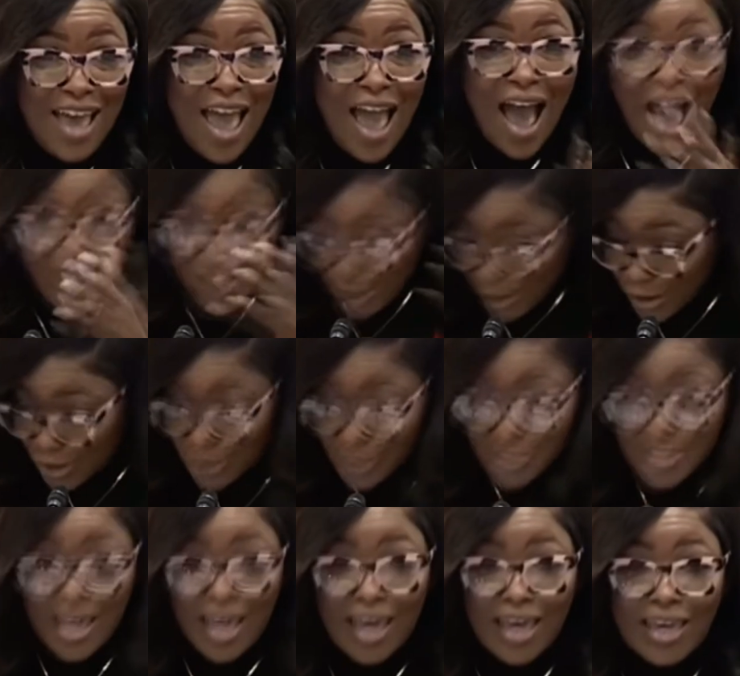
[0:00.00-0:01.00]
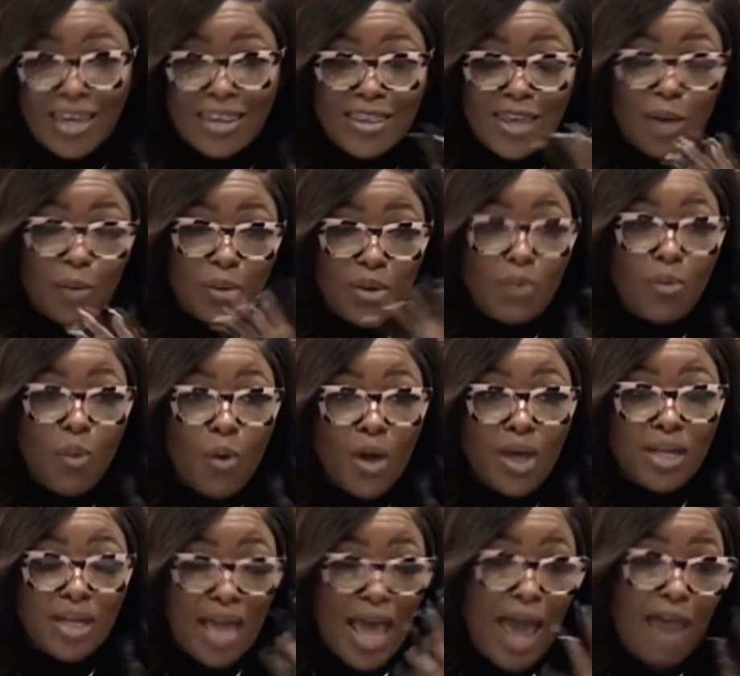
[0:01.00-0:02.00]
I understand that we
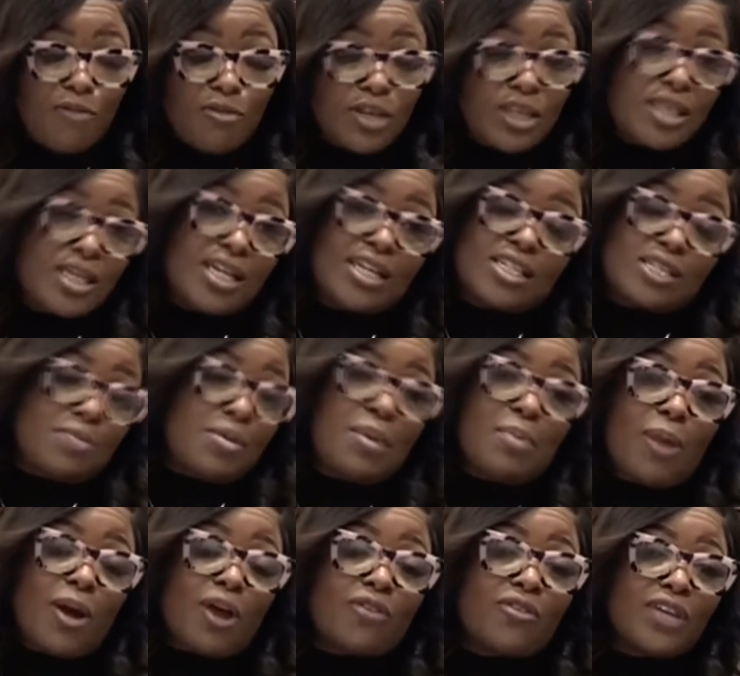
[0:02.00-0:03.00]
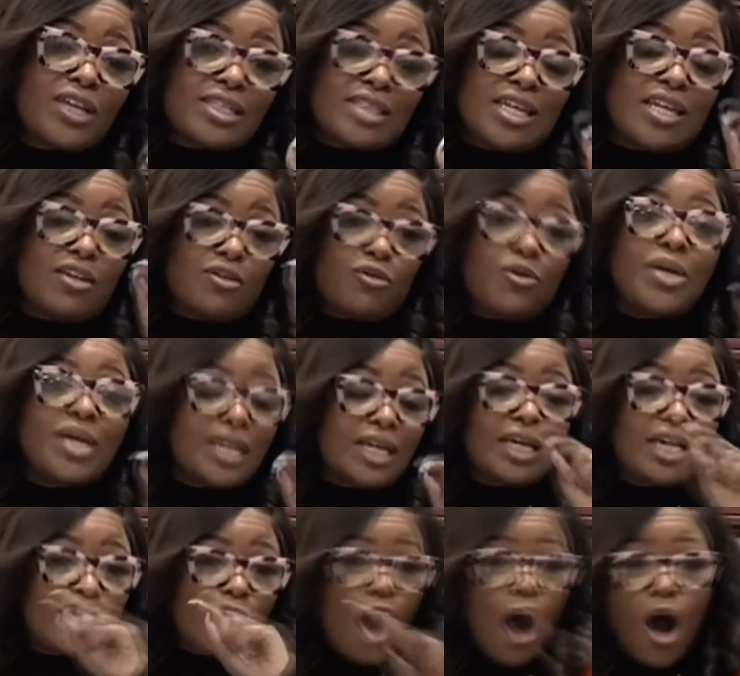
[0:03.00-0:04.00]
want everything to be perfect, and if we
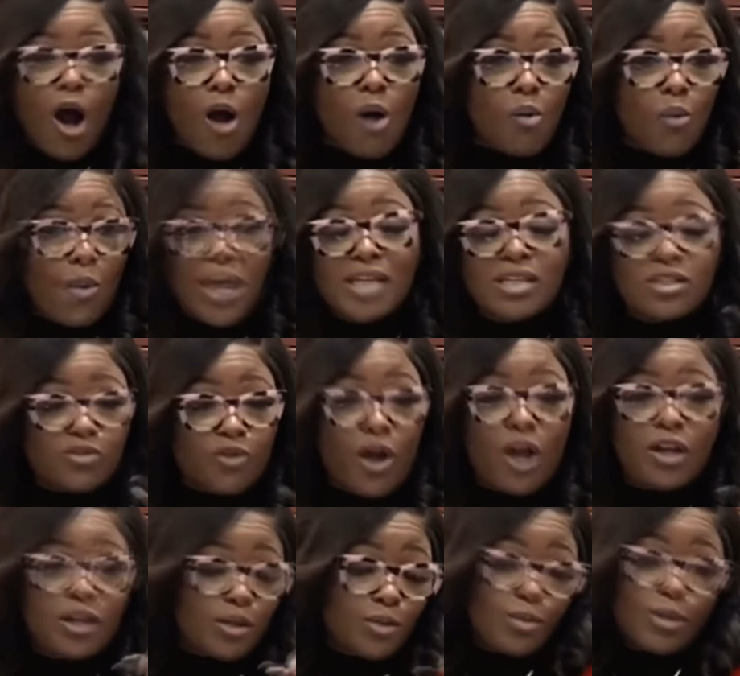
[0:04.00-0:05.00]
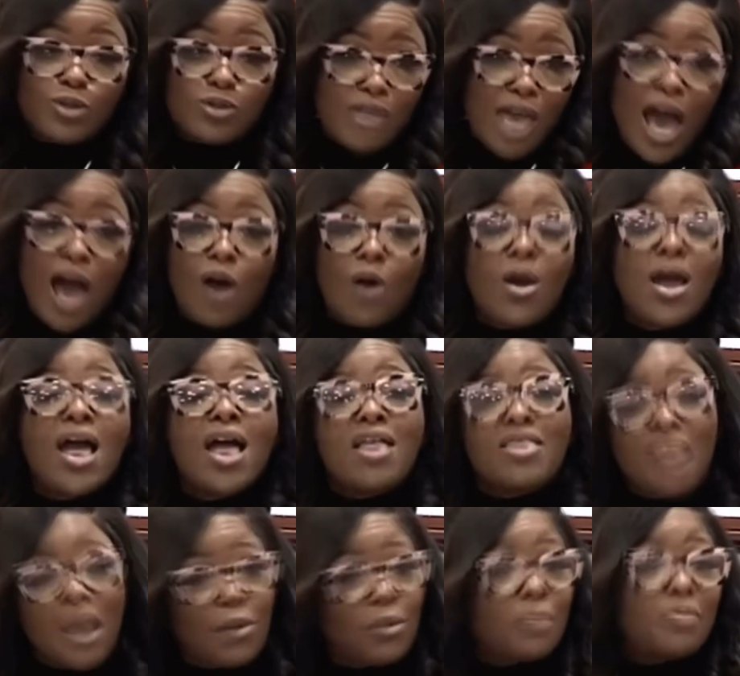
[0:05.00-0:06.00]
could get all waste, fraud, and abuse out,
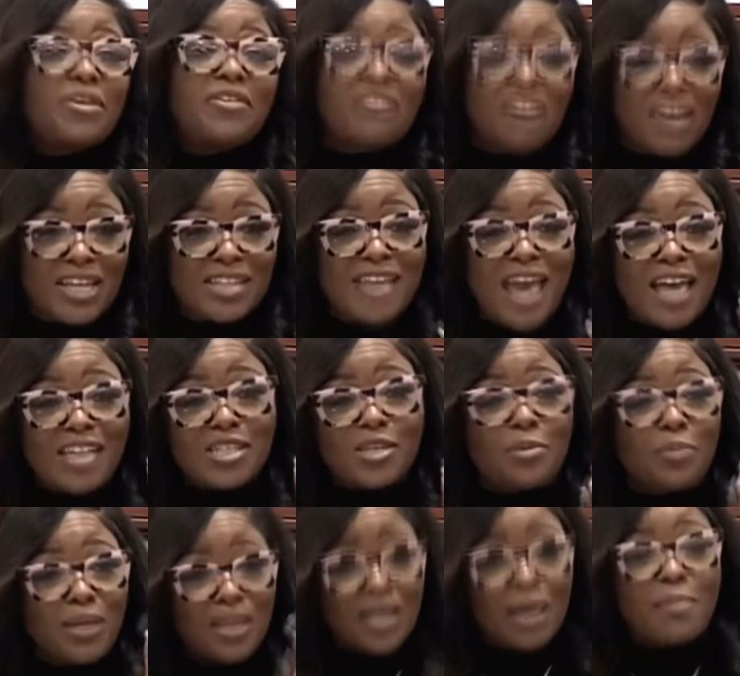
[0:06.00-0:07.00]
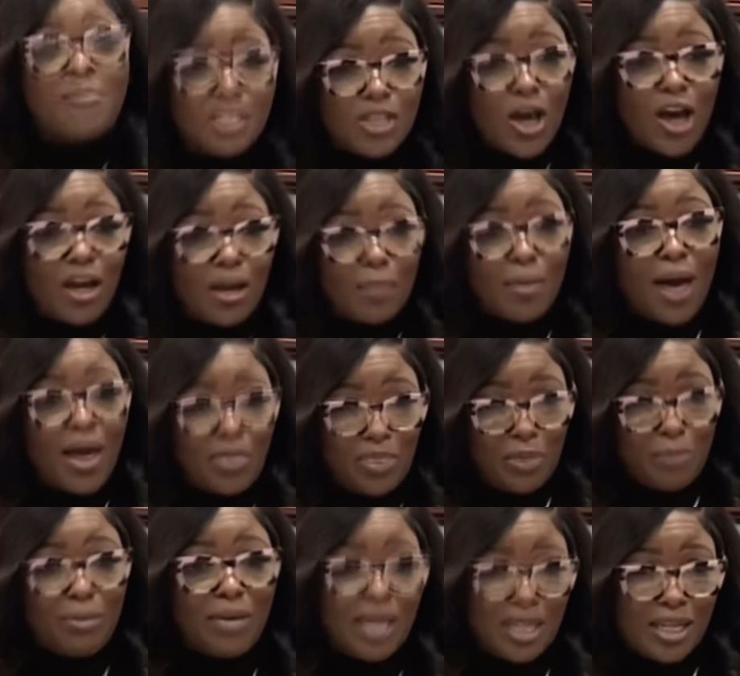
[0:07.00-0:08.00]
that would be fantastic. But let me talk about
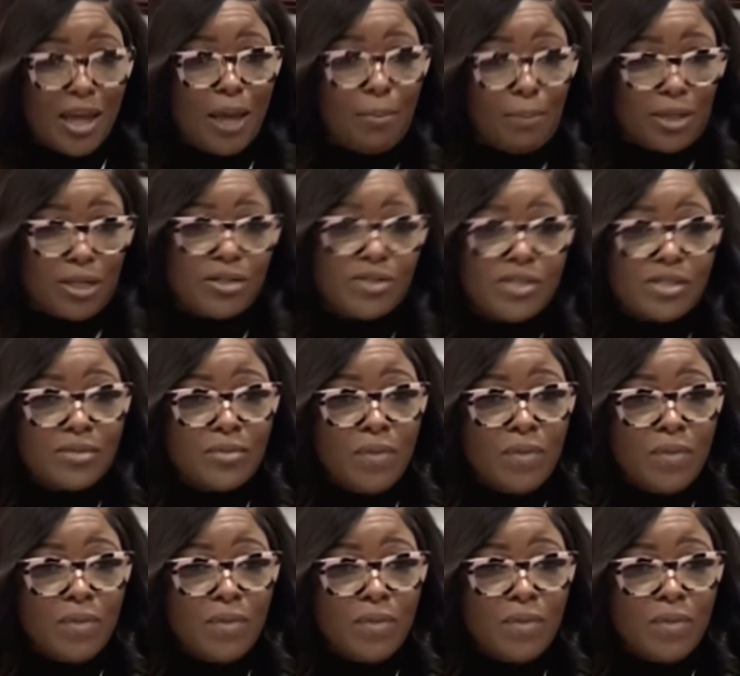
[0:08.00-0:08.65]
the big numbers.